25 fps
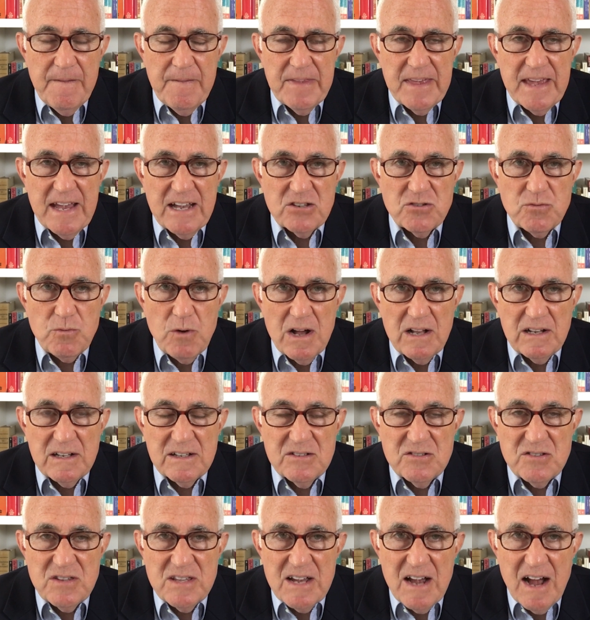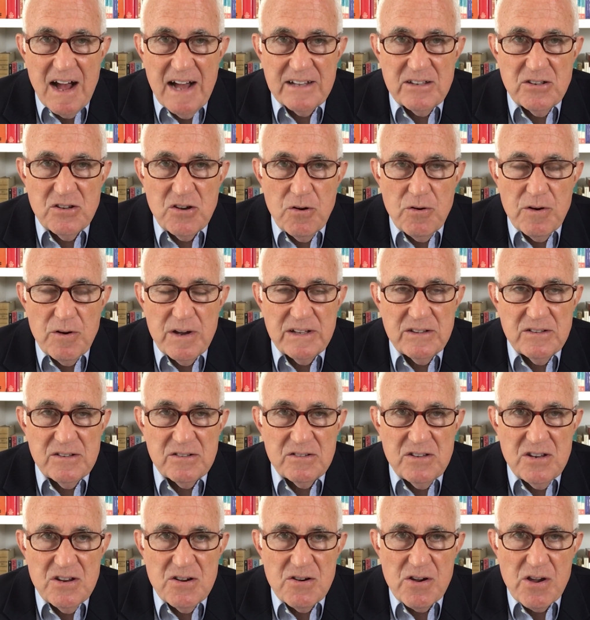as well as the ongoing
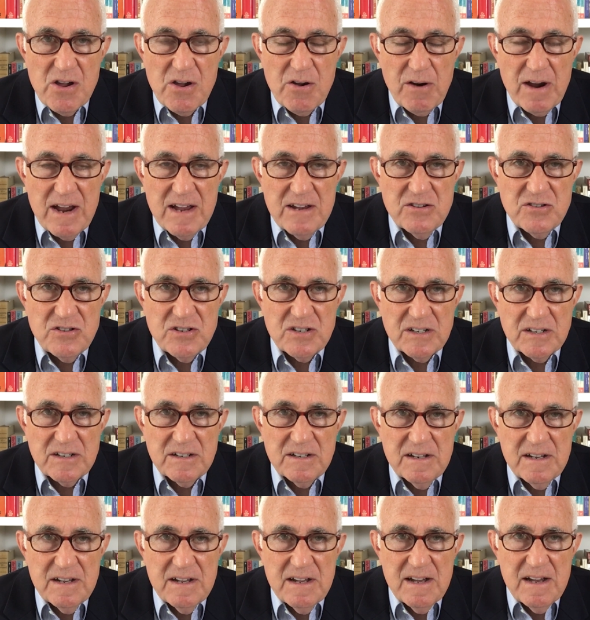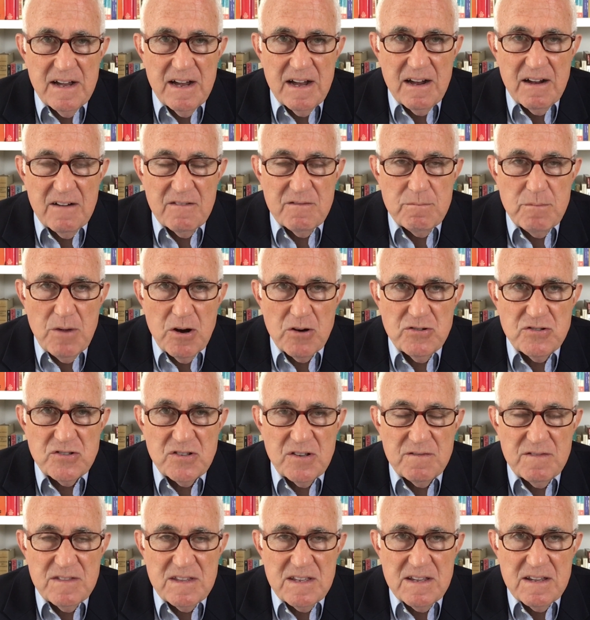deterioration of most
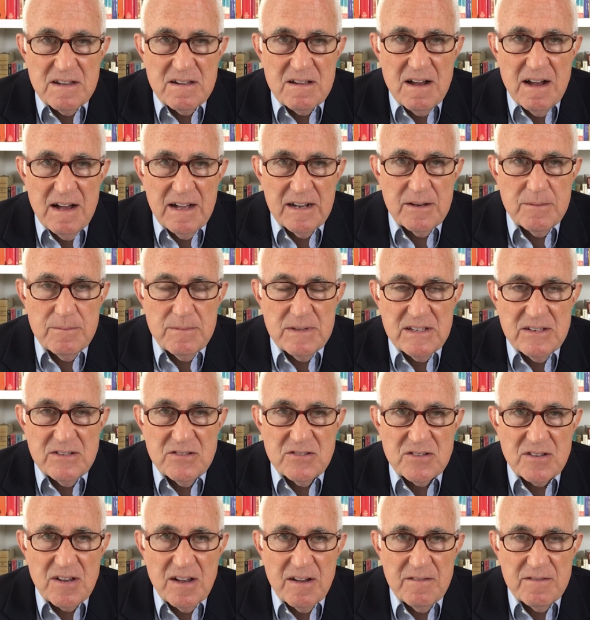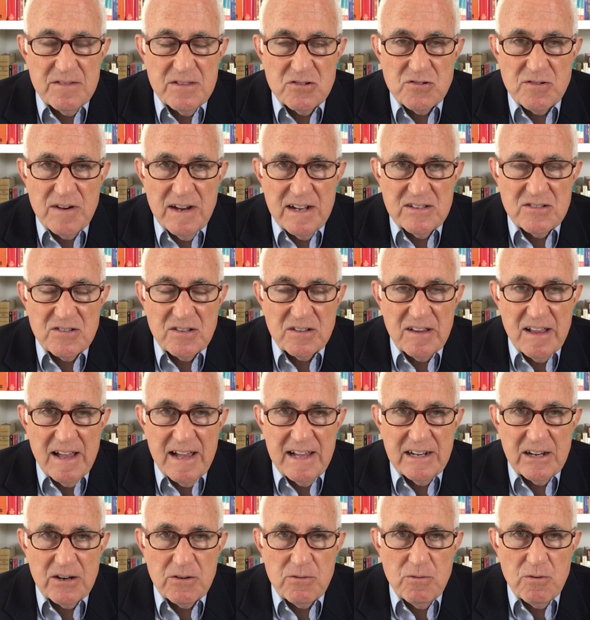of the economies of the
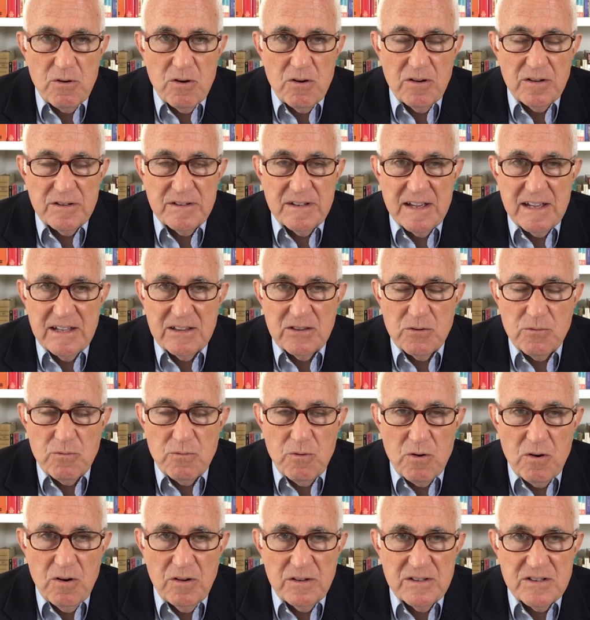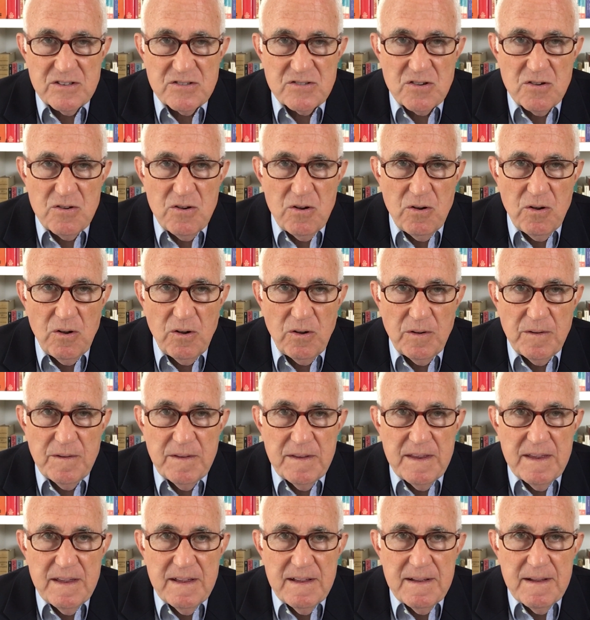transatlantic world and the world as a whole.
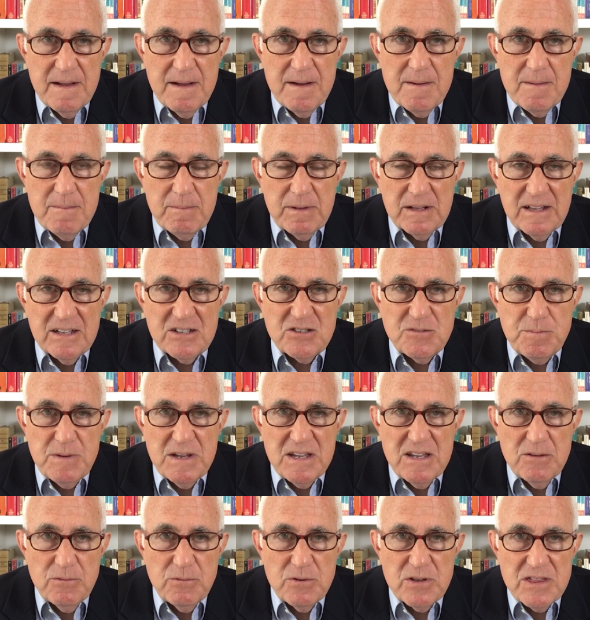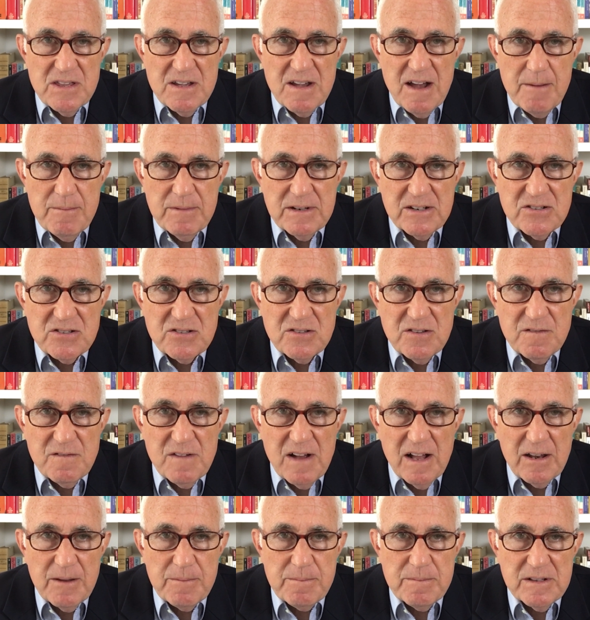But let's begin with the ominous
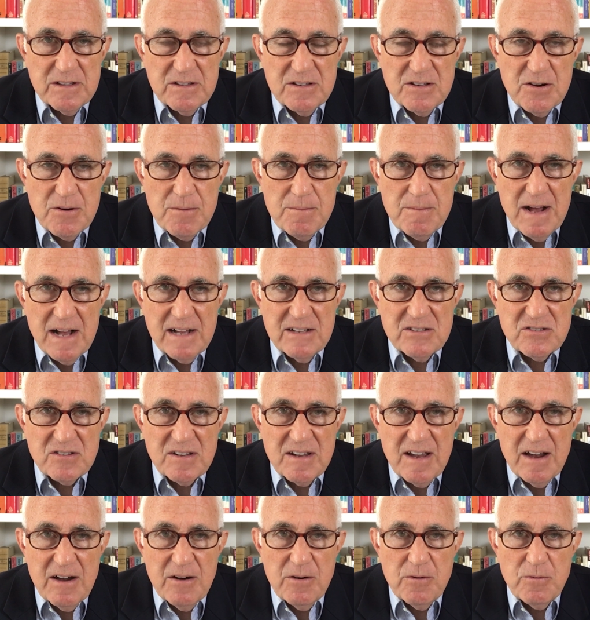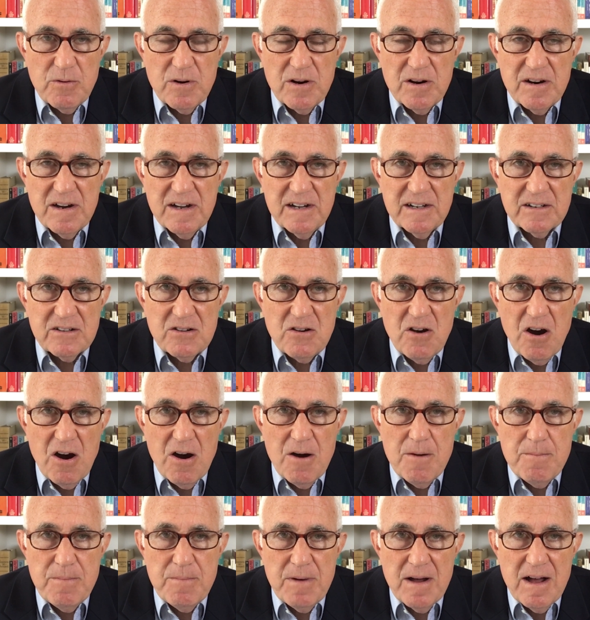development near Moscow, where a
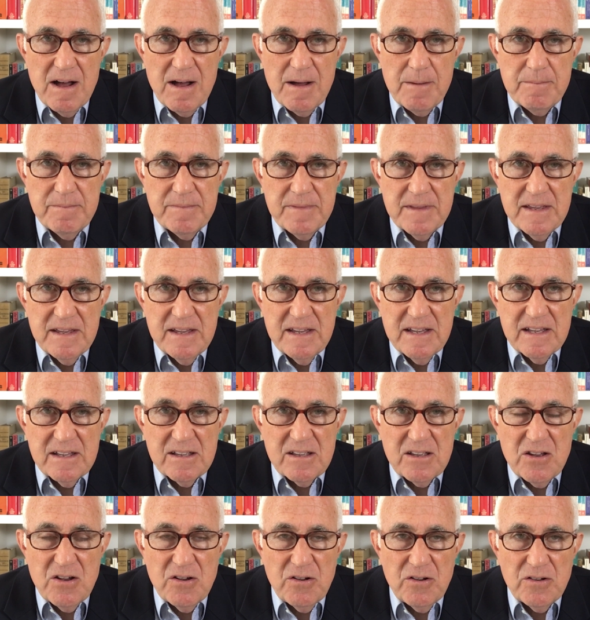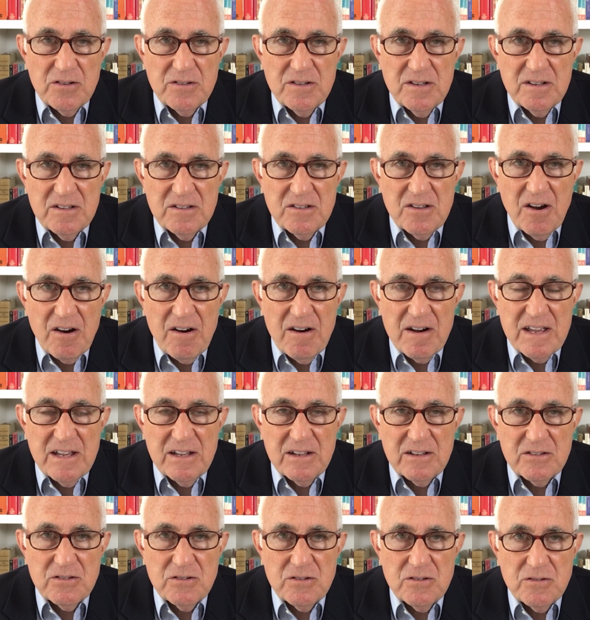car bomb killed
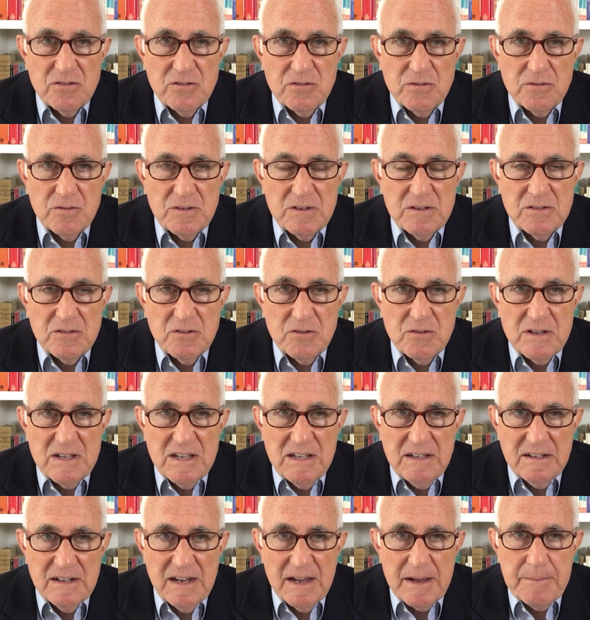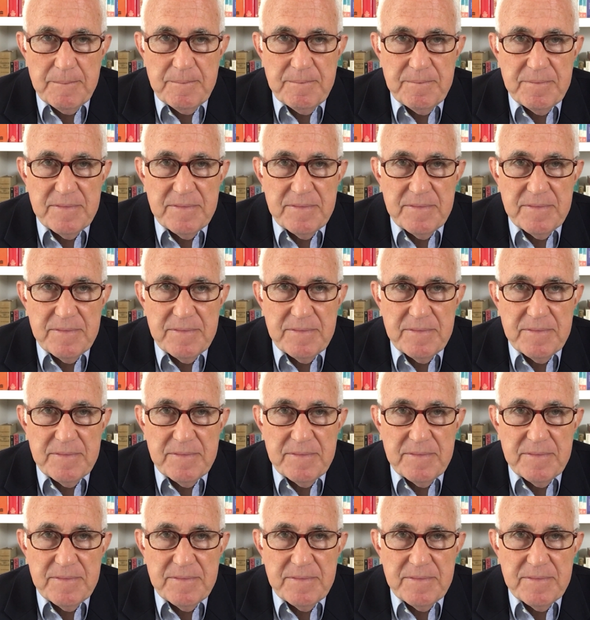Daria Dugina,